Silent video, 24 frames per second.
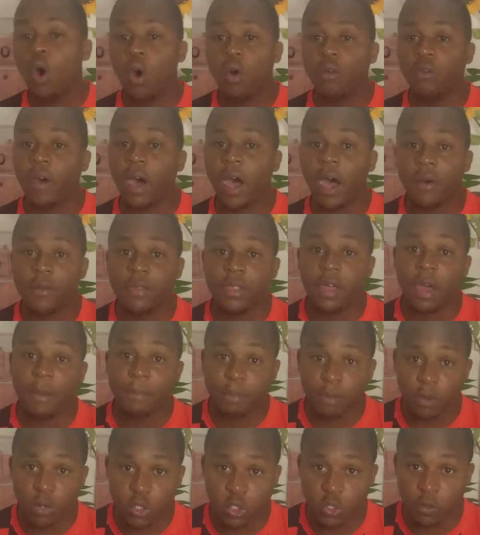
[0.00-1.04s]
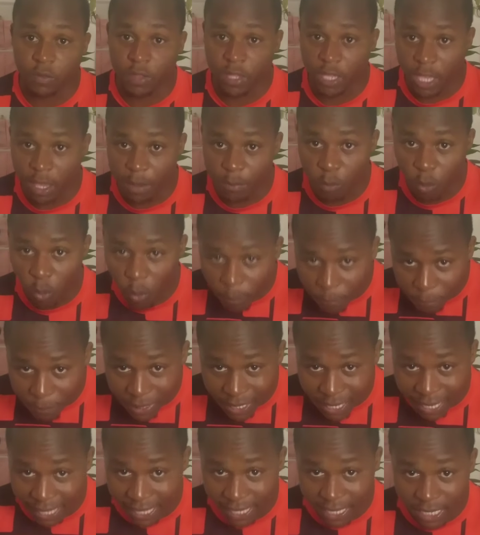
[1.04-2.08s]
over how the approach of the game will be
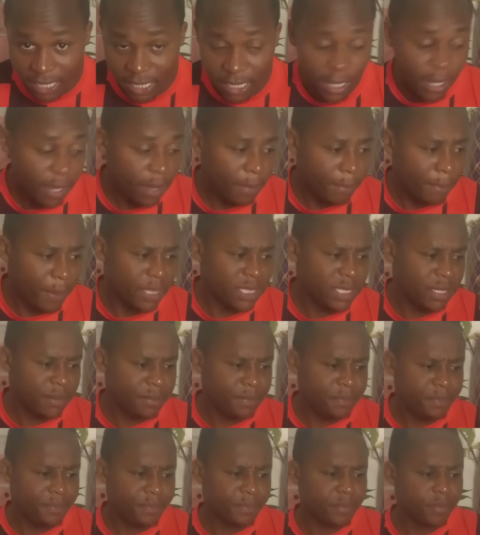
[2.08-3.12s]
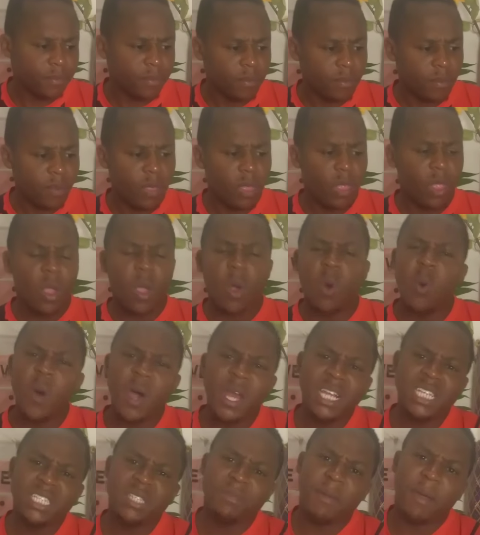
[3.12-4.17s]
like. But
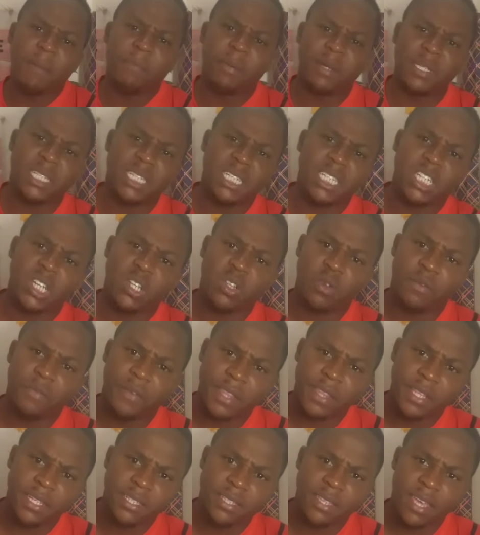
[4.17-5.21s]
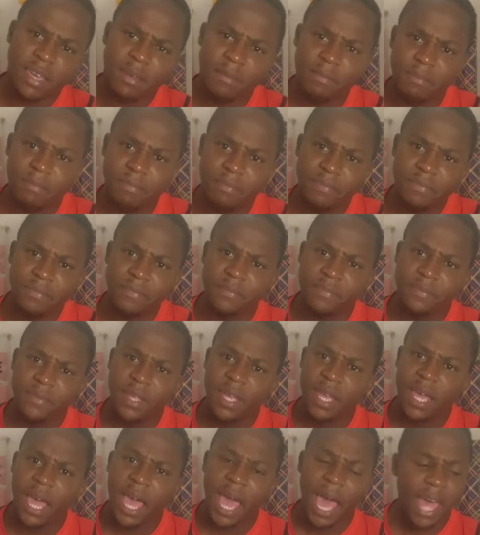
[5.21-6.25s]
what is my prediction over this game?
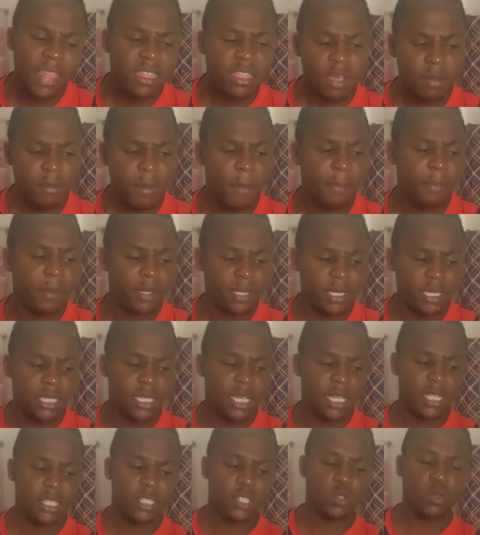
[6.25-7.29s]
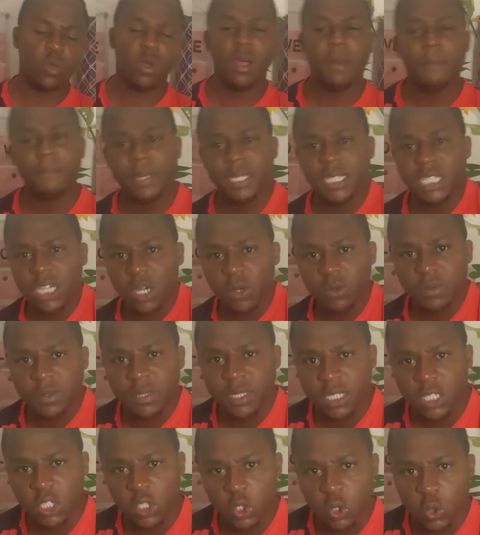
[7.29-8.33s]
I think my prediction is going to be
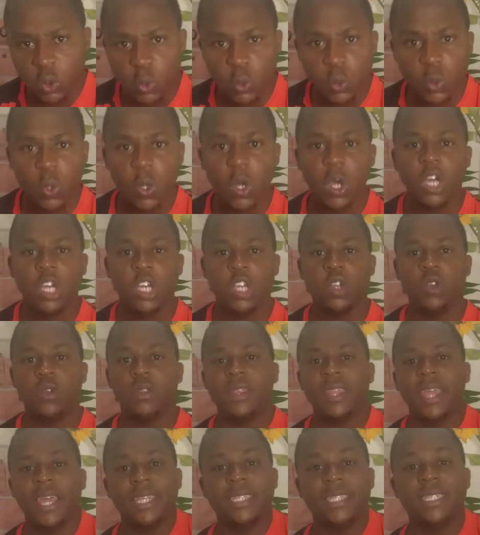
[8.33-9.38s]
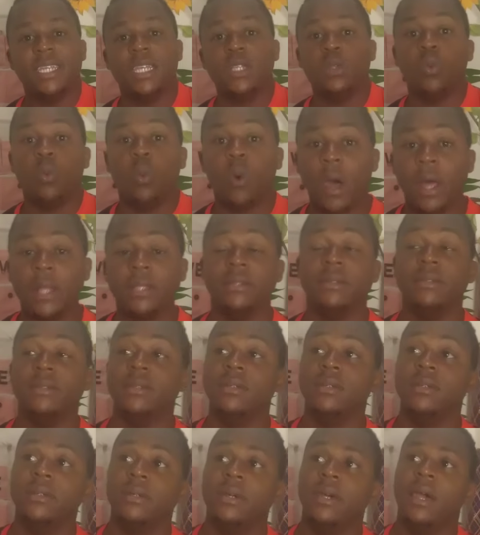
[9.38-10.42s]
Chelsea 2, United 1.
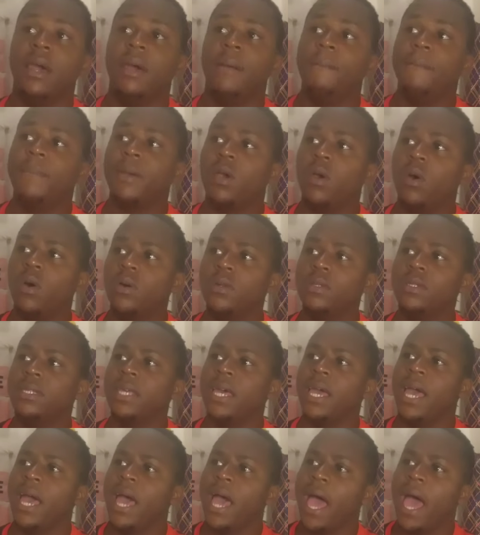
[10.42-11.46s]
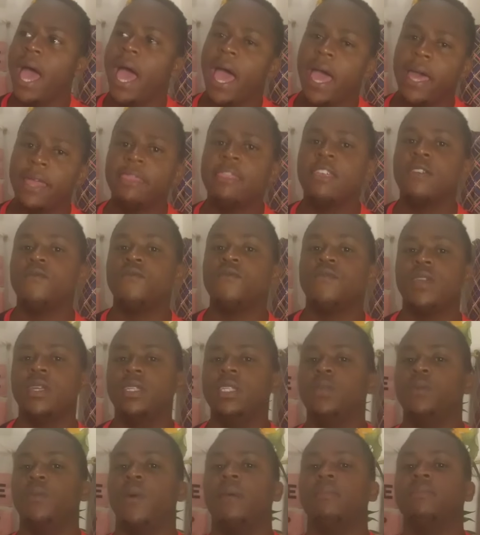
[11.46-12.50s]
Because the
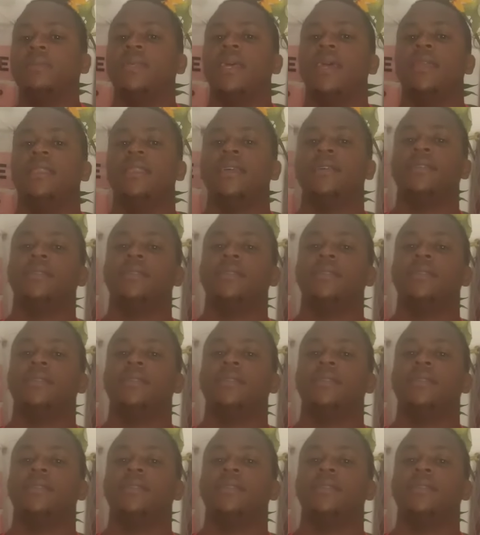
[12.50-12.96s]
reason why I'm saying